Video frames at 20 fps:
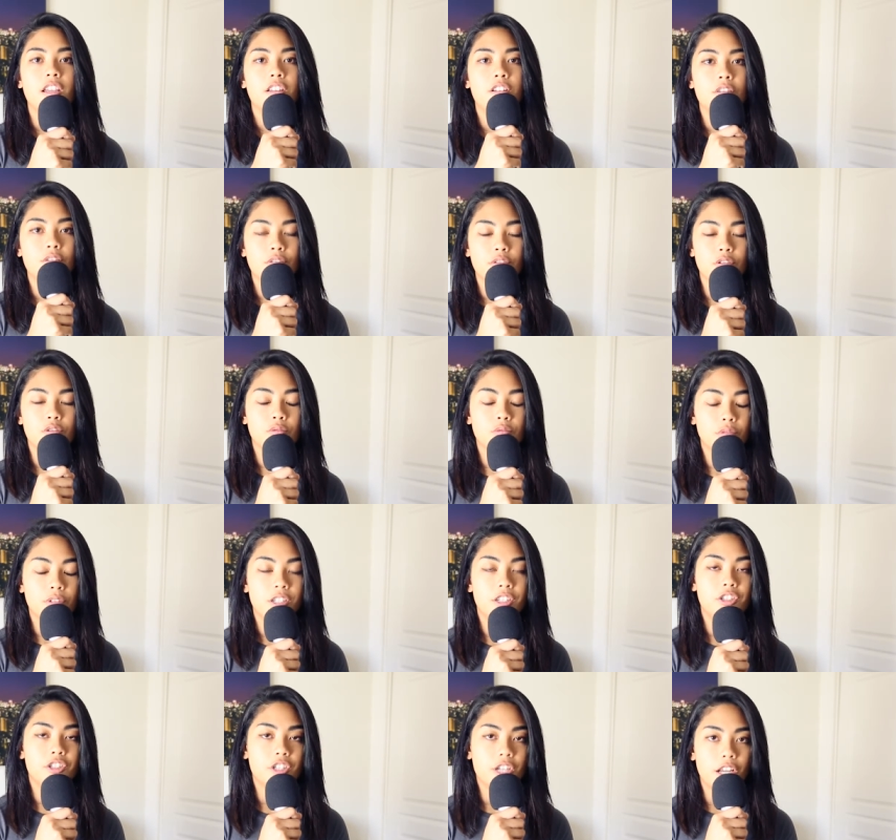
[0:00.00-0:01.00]
you're
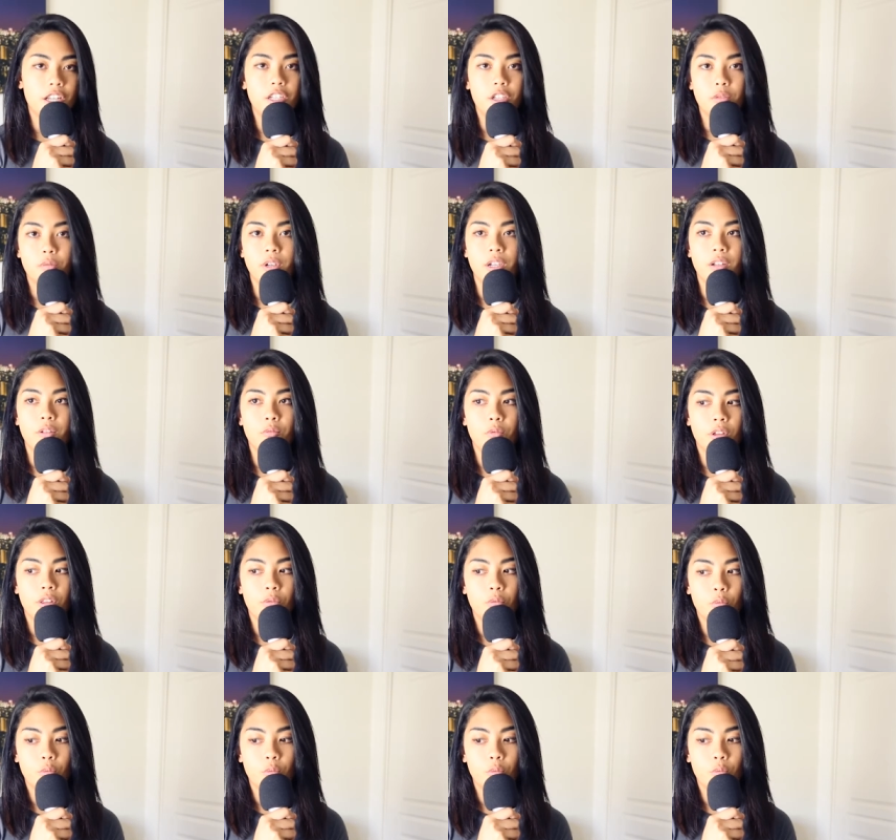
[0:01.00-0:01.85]
truly genuine with